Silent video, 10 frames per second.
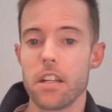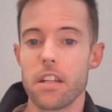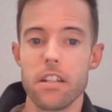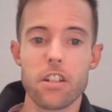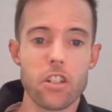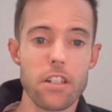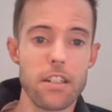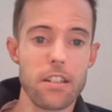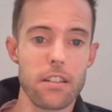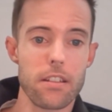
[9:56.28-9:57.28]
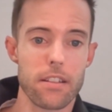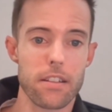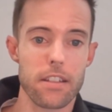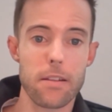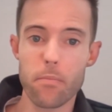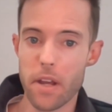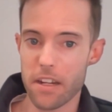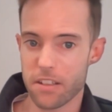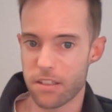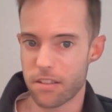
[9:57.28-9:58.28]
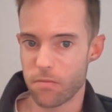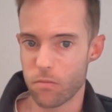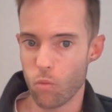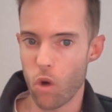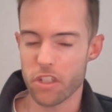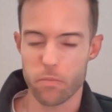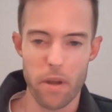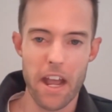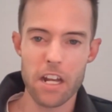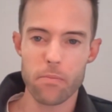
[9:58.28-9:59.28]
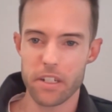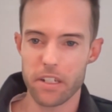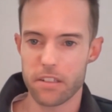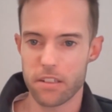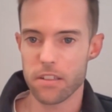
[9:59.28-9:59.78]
Initially, the impact was bad, but it didn't